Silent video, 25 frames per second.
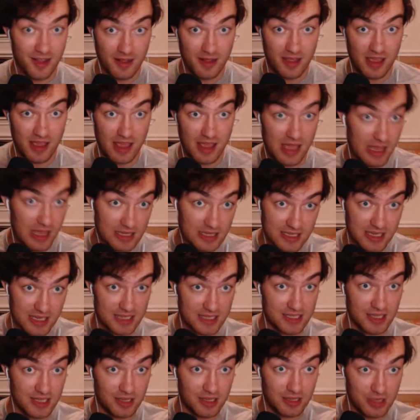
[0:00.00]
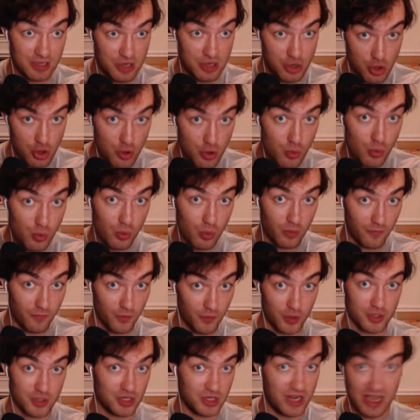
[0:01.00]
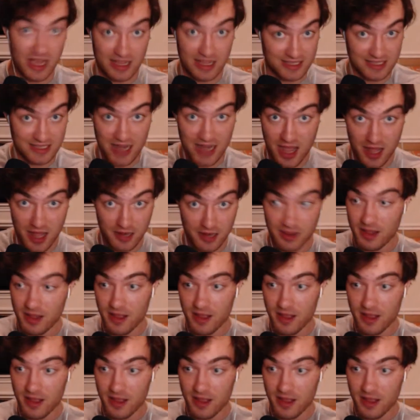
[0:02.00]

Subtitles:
it is a new version. It's not